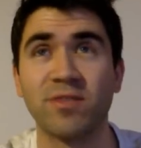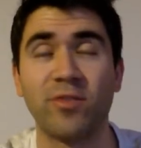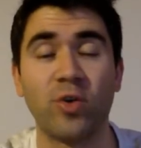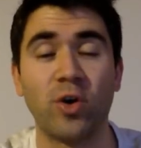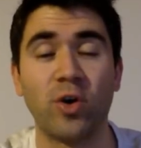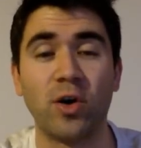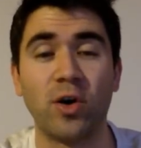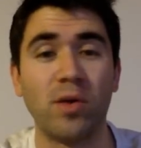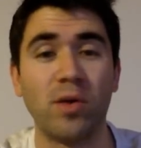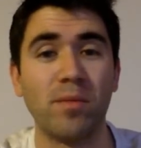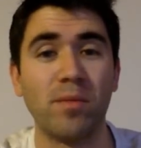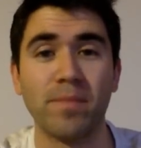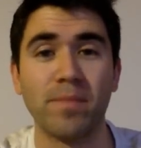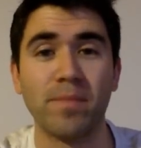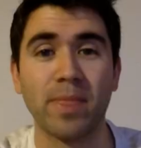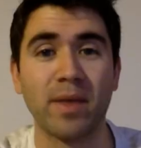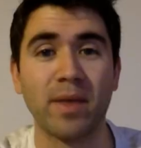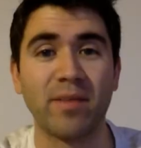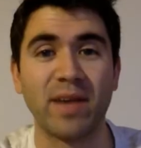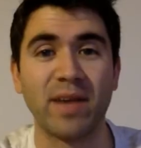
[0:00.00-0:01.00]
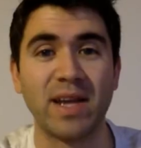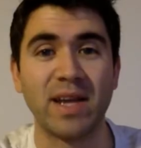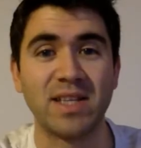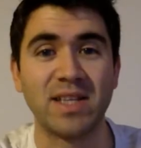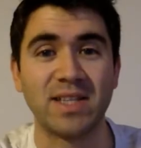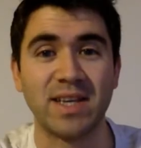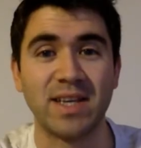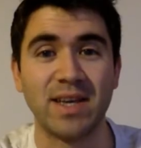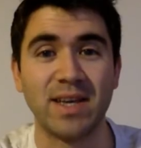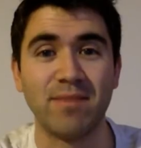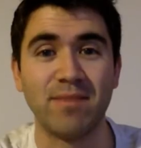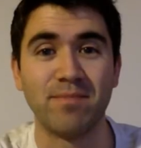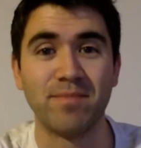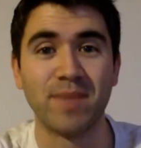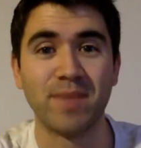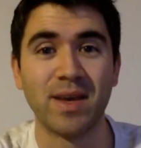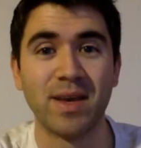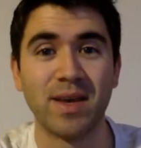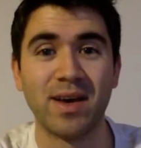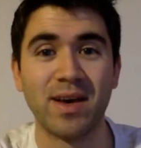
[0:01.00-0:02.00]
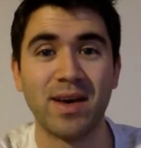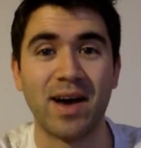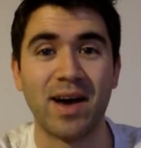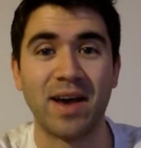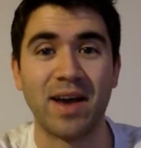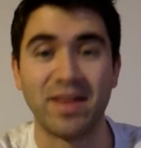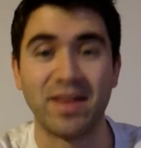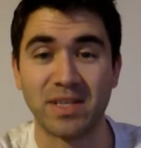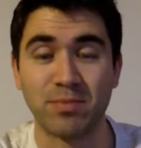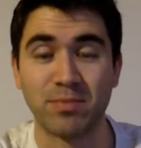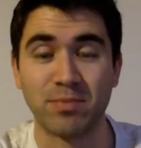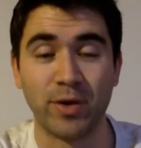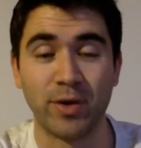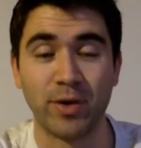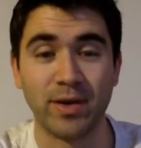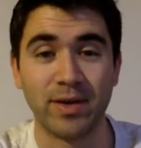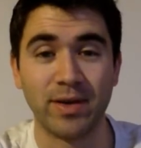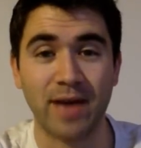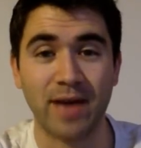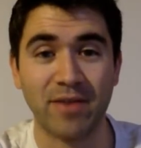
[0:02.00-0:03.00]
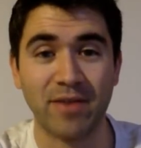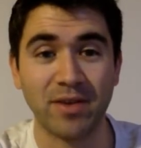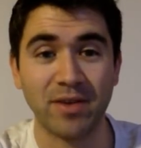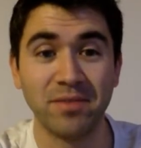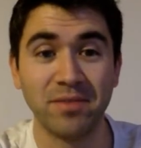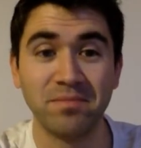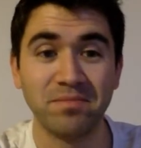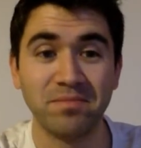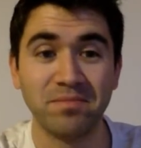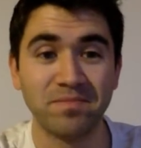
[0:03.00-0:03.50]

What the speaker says: form of any team at this point ever.